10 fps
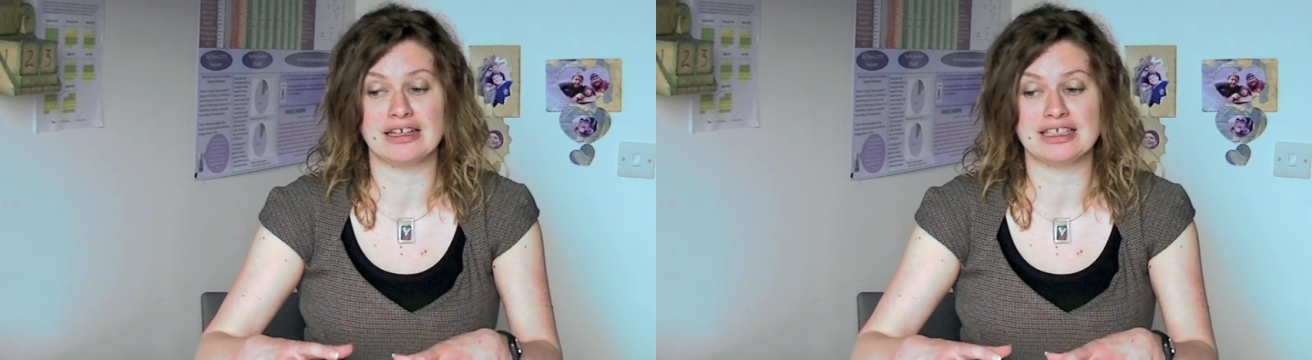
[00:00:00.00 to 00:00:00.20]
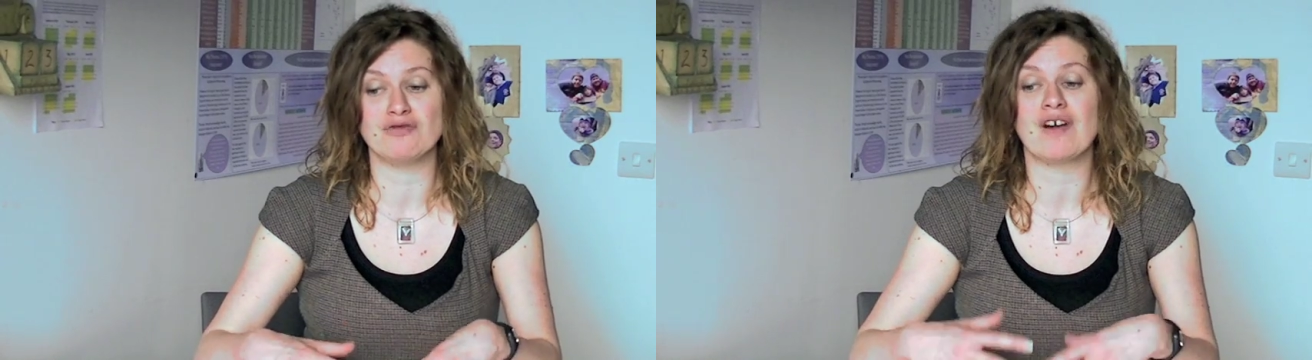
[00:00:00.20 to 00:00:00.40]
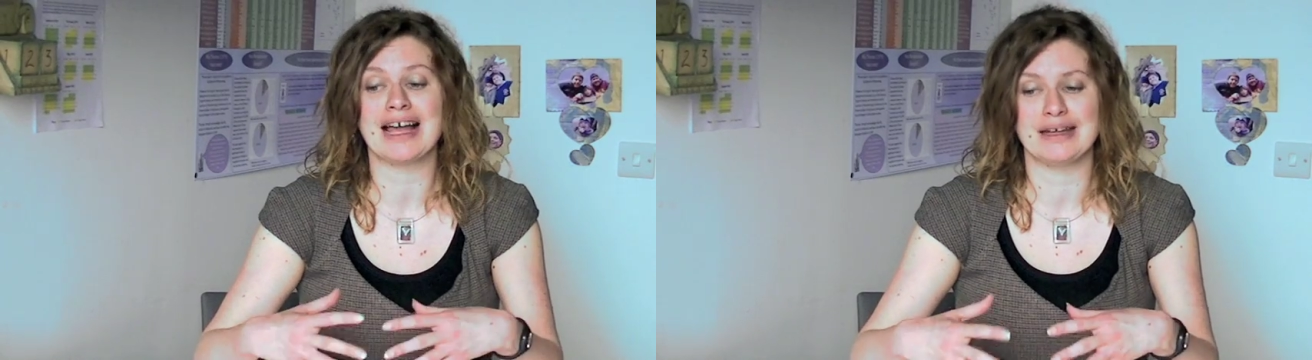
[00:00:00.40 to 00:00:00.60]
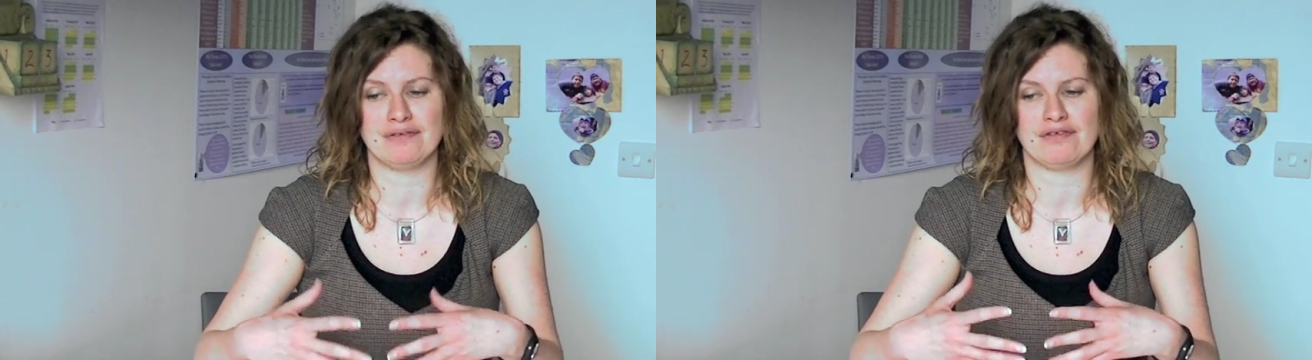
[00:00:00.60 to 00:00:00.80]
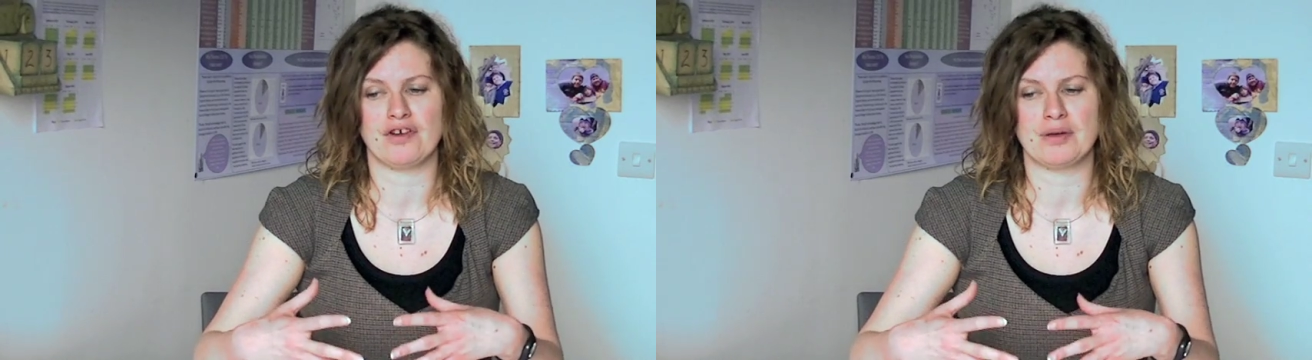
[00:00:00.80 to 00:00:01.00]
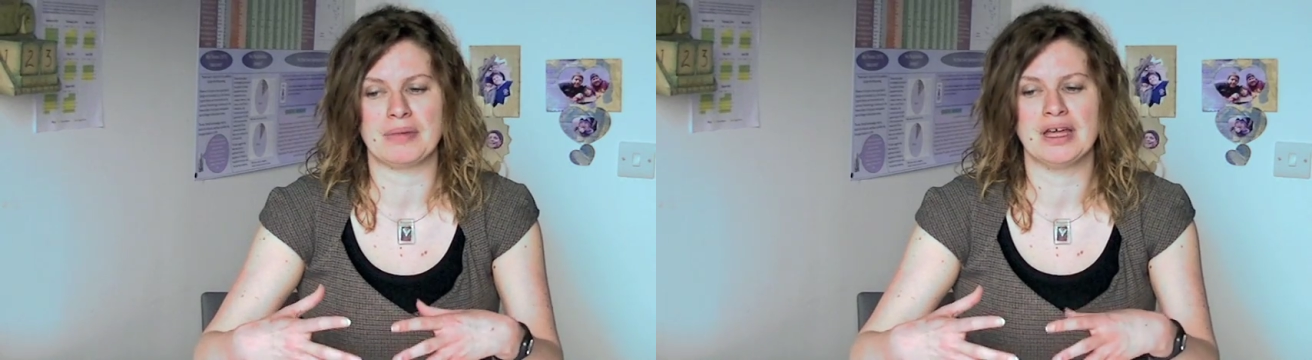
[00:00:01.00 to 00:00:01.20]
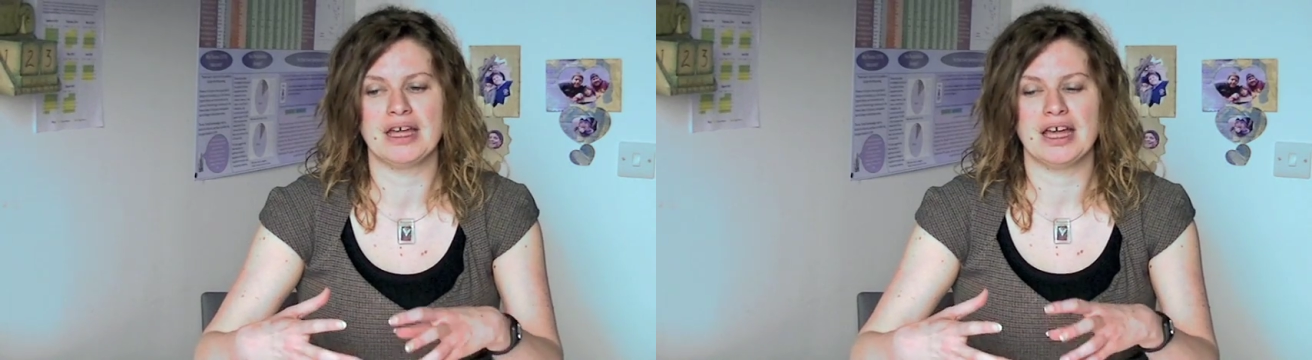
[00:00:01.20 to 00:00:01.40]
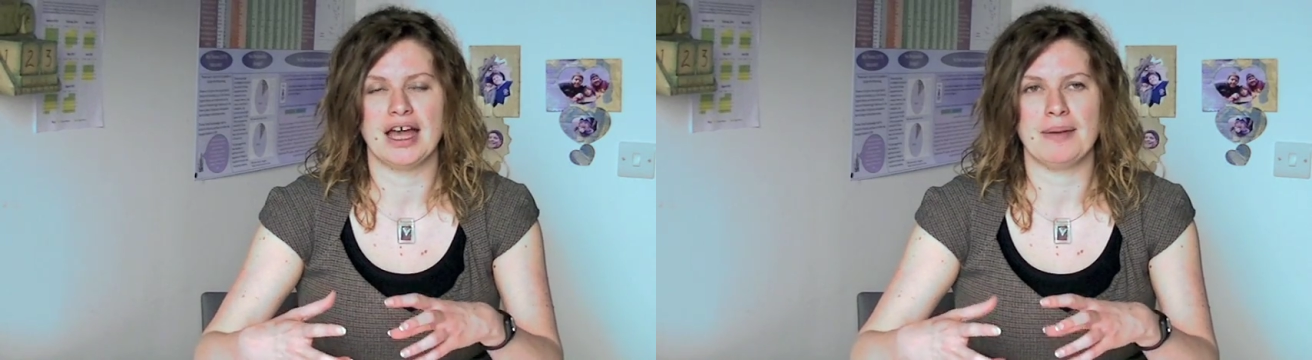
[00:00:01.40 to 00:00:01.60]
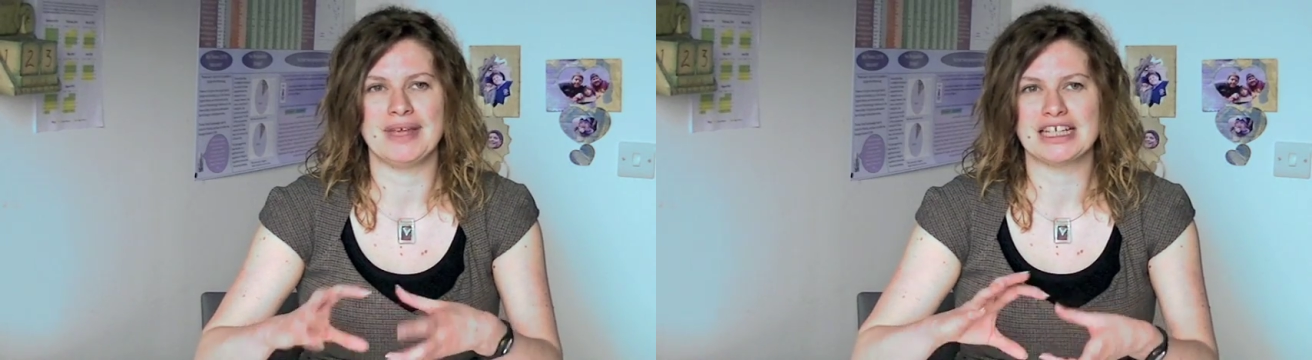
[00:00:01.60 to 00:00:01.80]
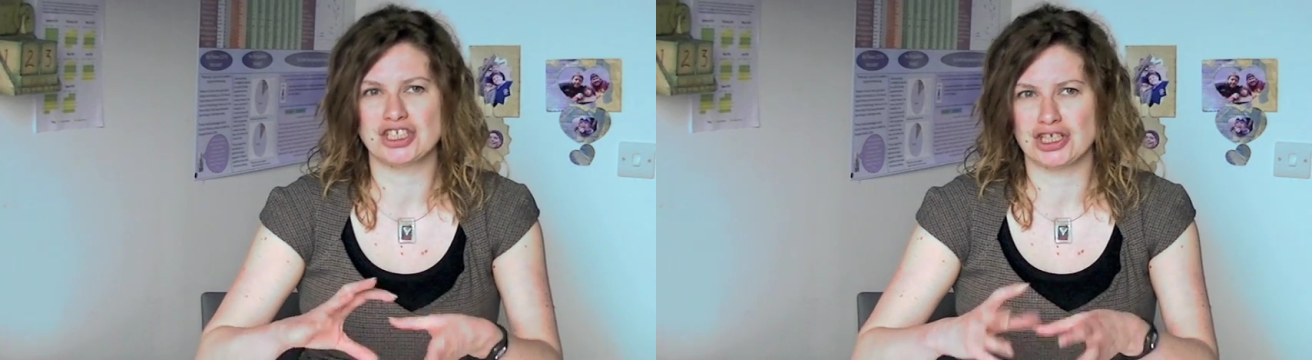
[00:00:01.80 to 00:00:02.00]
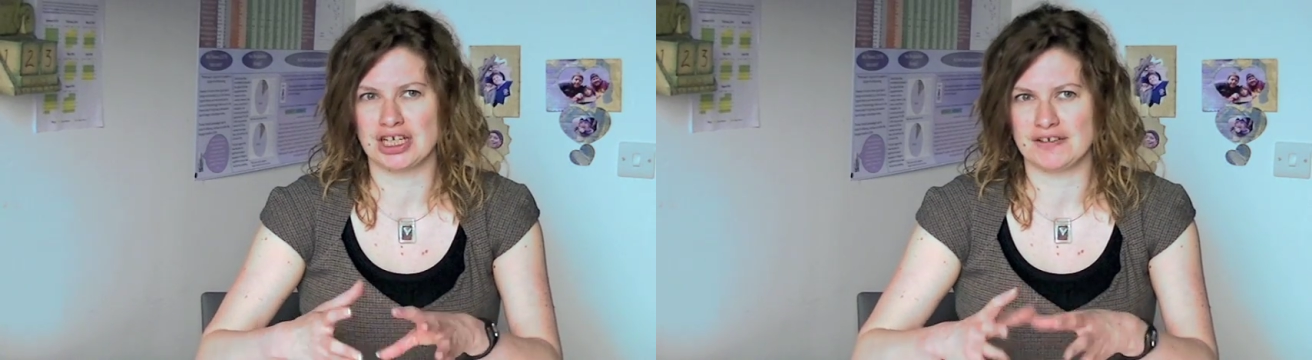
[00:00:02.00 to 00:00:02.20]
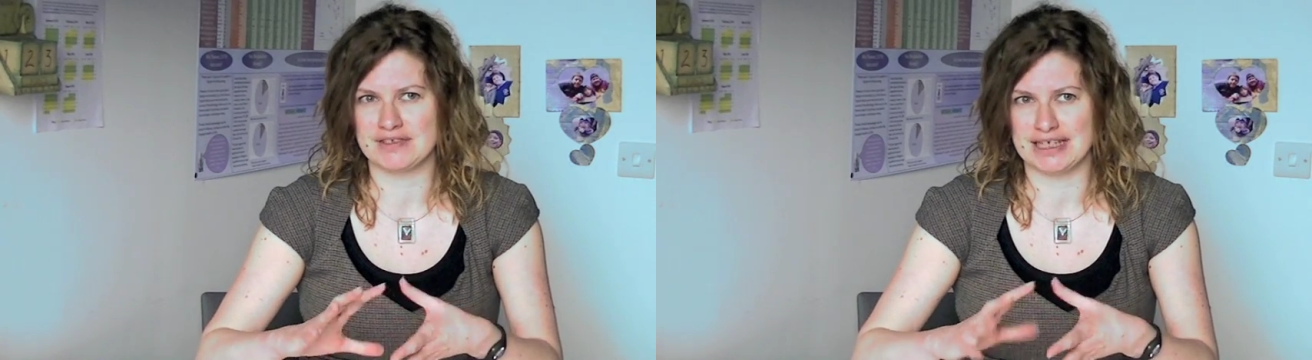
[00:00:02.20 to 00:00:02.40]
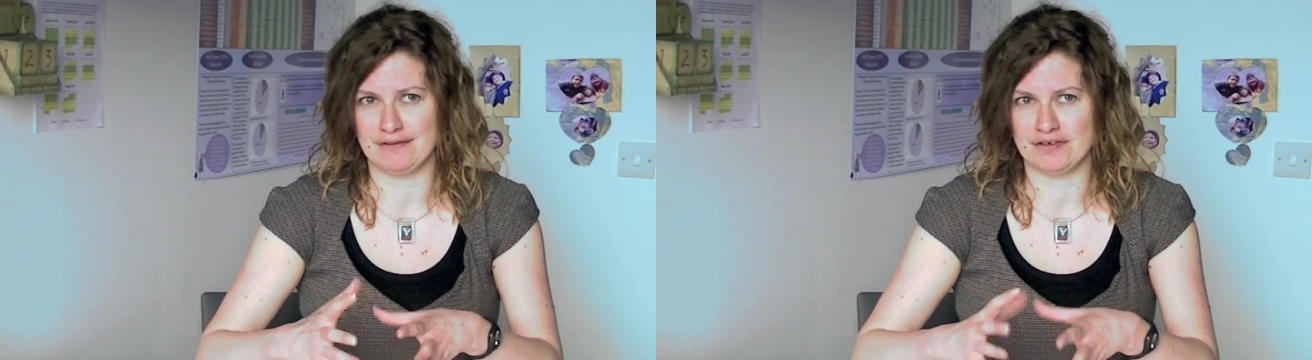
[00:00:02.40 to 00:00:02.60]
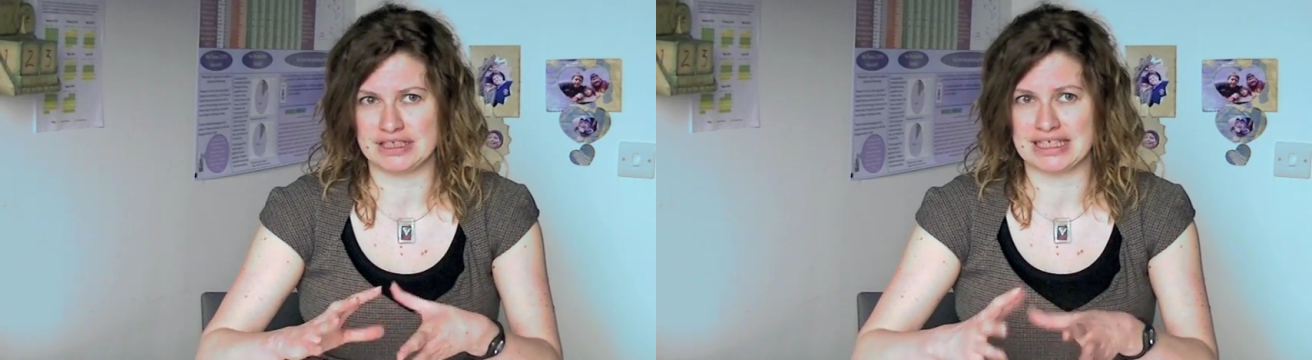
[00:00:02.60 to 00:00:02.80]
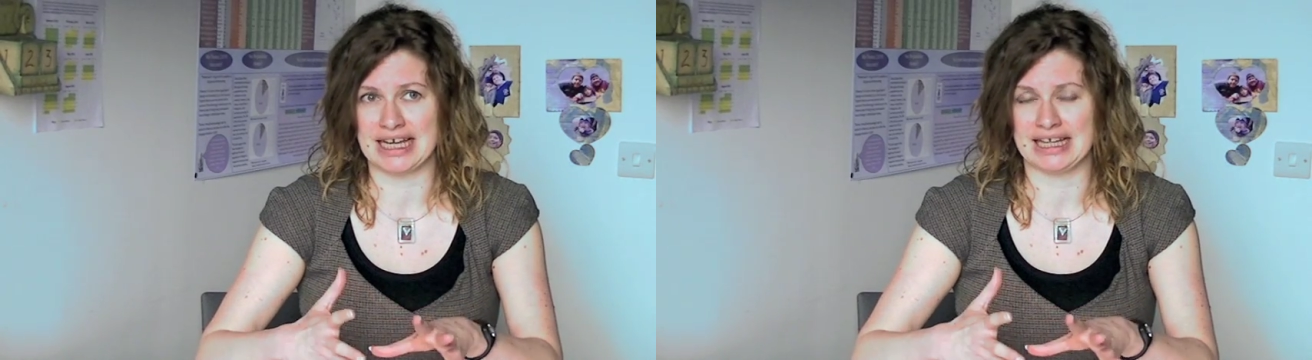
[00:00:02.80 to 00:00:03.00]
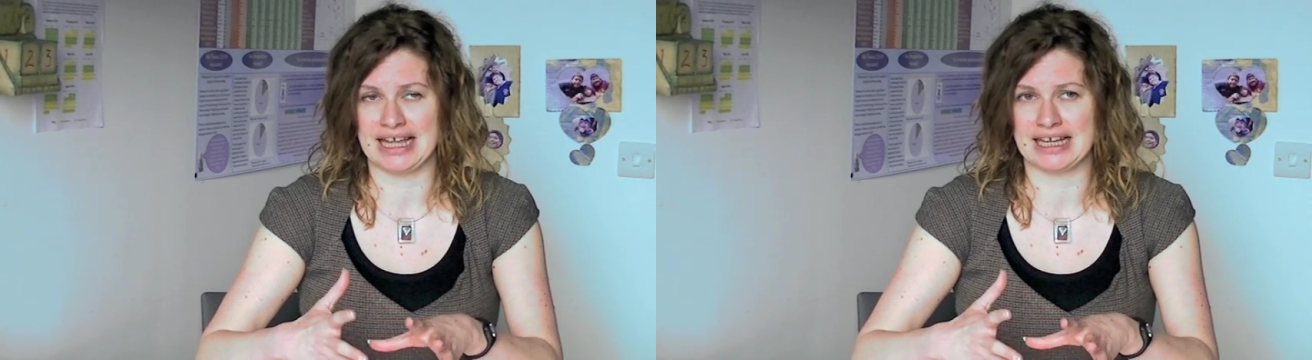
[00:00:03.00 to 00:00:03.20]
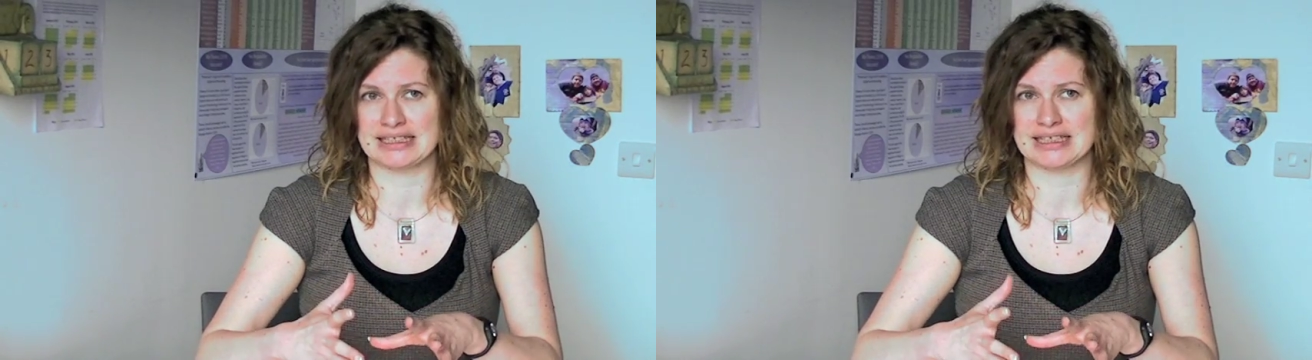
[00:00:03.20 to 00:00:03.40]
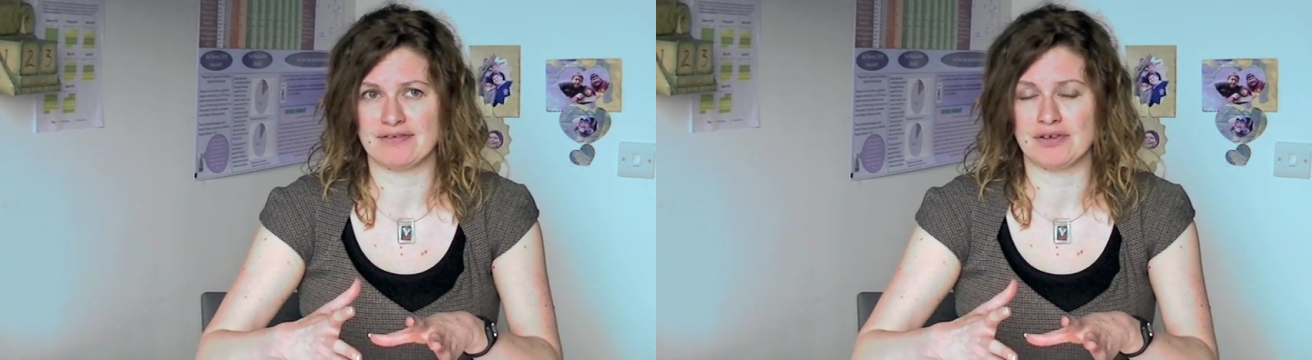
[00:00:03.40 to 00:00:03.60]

derived from a mixture of different dialects